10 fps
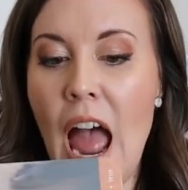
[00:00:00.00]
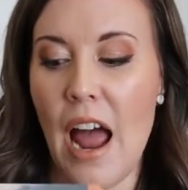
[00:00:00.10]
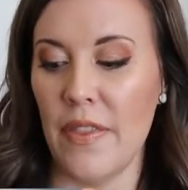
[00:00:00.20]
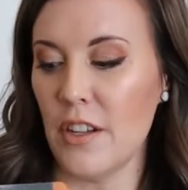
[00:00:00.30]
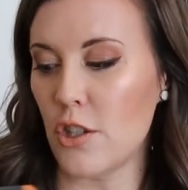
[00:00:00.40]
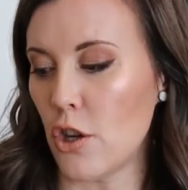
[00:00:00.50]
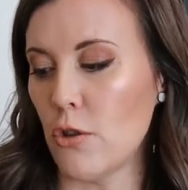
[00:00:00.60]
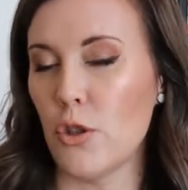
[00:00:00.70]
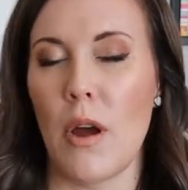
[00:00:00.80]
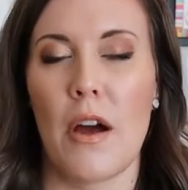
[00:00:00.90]
And this
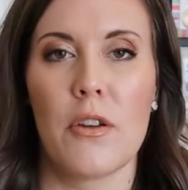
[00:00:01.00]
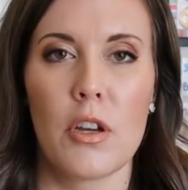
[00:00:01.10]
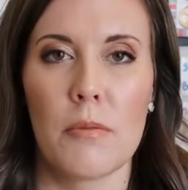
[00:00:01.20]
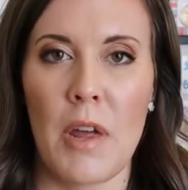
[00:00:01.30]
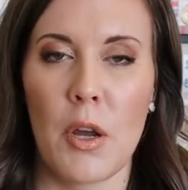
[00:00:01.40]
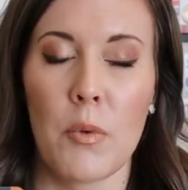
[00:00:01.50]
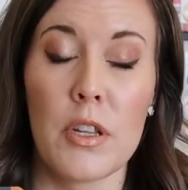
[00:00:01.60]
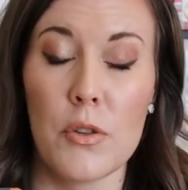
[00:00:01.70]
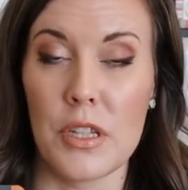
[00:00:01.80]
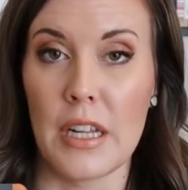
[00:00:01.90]
shows you how you can make
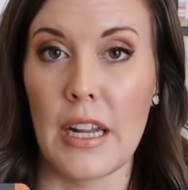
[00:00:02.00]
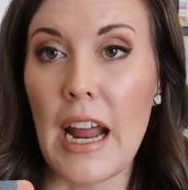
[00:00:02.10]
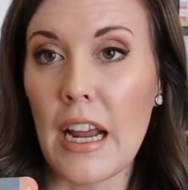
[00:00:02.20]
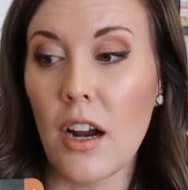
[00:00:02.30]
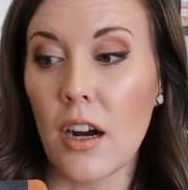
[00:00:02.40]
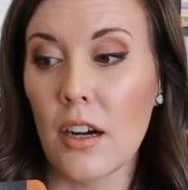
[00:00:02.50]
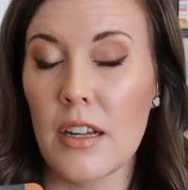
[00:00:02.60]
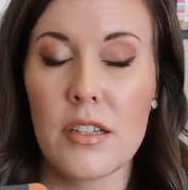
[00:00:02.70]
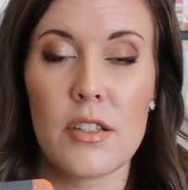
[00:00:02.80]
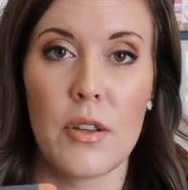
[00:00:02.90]
one using an egg carton,